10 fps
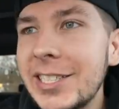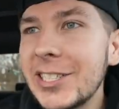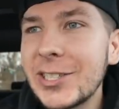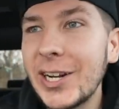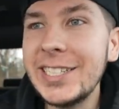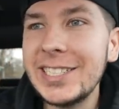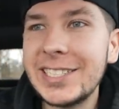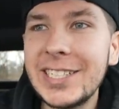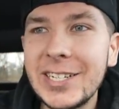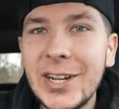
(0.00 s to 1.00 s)
It's just crazy to
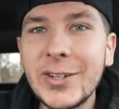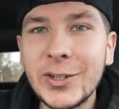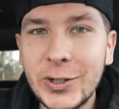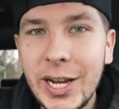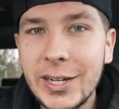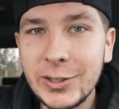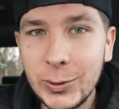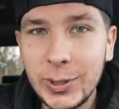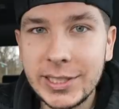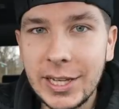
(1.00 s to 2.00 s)
see another creator
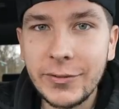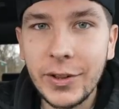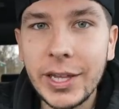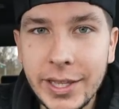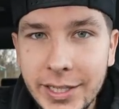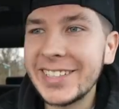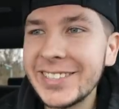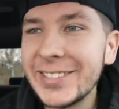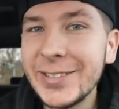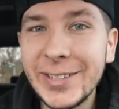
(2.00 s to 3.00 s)
doing stuff like this.
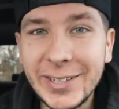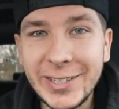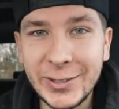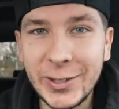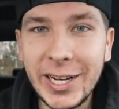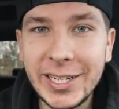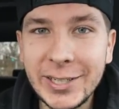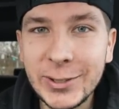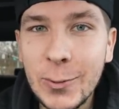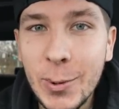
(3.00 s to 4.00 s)
This dude literally created
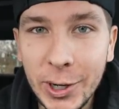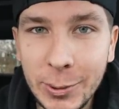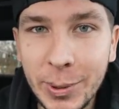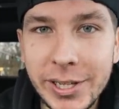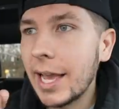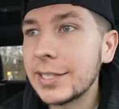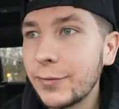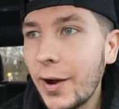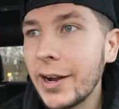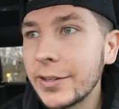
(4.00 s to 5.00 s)
his own burger place. That's
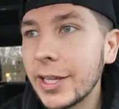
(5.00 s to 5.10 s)
fire.